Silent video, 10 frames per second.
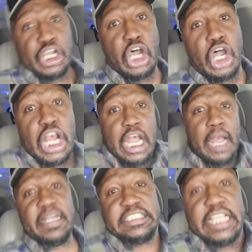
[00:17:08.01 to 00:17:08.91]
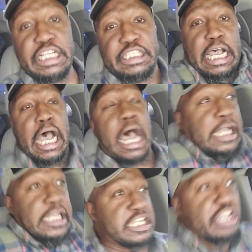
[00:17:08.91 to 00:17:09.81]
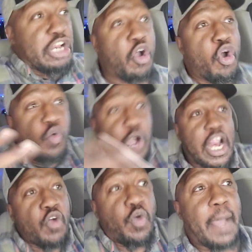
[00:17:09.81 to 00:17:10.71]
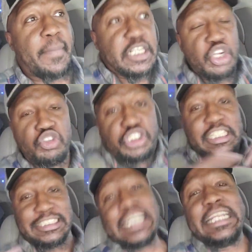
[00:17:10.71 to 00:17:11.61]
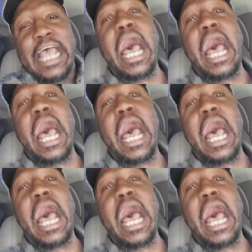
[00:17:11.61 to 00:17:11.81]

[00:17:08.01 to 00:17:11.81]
Oh, let me tell you, you know, what I'm going to do to the city.